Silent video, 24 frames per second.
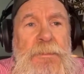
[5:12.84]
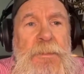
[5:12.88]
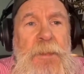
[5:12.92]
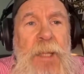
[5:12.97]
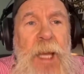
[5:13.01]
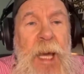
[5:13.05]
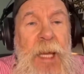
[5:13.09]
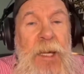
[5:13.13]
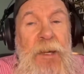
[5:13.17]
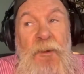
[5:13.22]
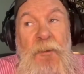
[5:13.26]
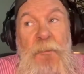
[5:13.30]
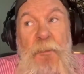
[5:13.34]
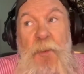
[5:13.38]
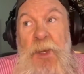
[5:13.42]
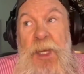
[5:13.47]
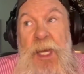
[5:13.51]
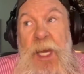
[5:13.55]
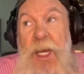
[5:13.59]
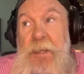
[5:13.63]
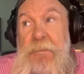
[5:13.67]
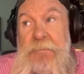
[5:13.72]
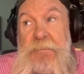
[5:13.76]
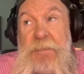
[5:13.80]
I don't know if we
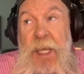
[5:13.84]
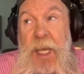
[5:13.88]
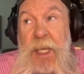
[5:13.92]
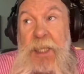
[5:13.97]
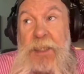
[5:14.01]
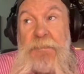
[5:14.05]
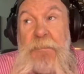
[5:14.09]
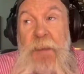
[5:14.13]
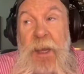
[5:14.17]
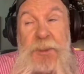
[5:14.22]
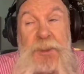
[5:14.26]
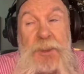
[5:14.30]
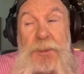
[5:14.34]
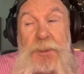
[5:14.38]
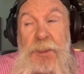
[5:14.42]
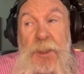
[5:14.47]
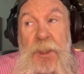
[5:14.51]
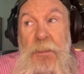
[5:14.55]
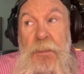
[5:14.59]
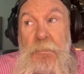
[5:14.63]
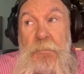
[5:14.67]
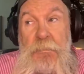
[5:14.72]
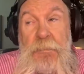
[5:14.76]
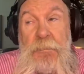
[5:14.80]
had text
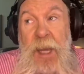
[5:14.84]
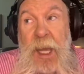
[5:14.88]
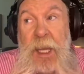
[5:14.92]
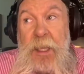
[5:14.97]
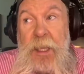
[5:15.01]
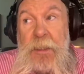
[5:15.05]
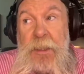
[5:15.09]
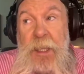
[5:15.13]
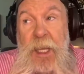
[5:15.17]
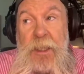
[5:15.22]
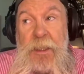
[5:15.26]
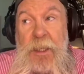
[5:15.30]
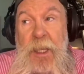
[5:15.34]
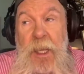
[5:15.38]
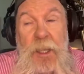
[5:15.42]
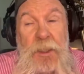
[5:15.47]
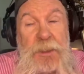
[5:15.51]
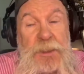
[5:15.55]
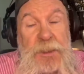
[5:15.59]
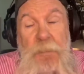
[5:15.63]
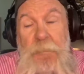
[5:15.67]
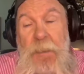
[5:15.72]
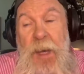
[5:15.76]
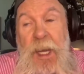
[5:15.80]
messaging back in that day,
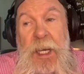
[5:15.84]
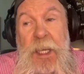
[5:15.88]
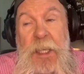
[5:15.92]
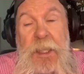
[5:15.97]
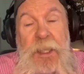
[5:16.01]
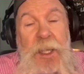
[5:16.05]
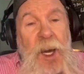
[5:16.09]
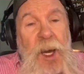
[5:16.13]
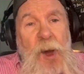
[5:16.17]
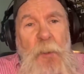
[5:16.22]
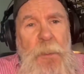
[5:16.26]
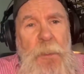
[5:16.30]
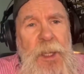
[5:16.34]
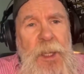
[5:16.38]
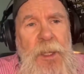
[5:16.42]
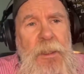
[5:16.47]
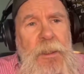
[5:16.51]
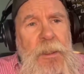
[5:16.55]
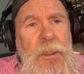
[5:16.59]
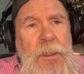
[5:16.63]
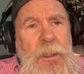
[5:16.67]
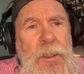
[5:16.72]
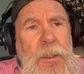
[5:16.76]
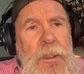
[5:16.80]
somebody called me
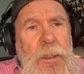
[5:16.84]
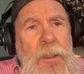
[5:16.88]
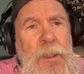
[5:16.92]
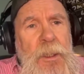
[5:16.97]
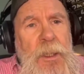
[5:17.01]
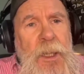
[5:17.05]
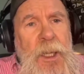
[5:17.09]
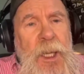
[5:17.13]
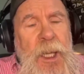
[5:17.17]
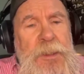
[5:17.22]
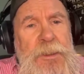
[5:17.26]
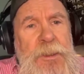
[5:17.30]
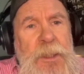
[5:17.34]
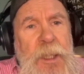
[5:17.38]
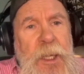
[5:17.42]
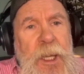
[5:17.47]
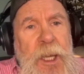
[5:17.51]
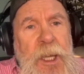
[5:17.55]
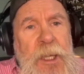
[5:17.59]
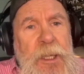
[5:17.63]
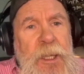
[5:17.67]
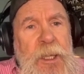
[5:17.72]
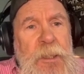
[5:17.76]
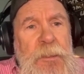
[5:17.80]
and said,
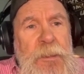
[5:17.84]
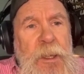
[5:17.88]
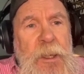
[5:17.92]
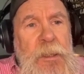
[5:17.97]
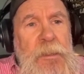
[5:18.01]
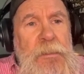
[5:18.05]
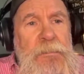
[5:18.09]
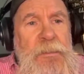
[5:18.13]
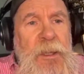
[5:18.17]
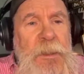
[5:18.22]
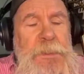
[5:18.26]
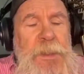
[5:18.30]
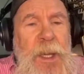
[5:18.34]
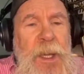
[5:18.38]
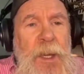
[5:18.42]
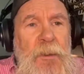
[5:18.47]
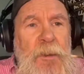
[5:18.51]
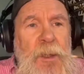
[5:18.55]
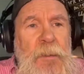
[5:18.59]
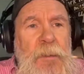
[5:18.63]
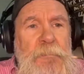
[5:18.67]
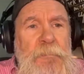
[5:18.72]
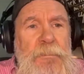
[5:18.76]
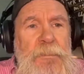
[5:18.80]
Eddie, they
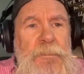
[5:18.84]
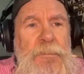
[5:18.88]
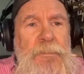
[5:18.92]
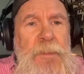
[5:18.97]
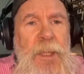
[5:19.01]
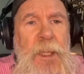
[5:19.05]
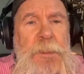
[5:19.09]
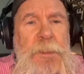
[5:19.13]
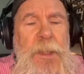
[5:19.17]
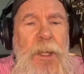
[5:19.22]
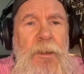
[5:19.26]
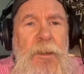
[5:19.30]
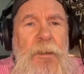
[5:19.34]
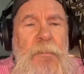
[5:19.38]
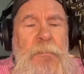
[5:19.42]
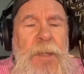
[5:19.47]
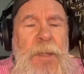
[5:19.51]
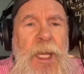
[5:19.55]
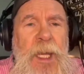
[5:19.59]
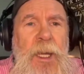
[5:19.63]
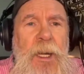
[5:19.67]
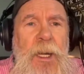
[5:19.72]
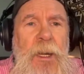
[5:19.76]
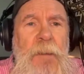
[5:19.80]
found him
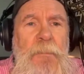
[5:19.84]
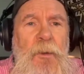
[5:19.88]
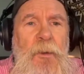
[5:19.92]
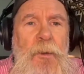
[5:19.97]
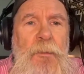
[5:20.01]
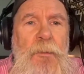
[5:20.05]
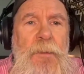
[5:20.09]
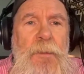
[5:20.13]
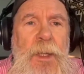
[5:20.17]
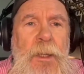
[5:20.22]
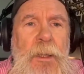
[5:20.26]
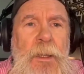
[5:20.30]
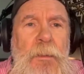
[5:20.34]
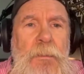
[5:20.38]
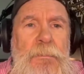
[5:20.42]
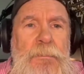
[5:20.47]
dead in Puerto Rico.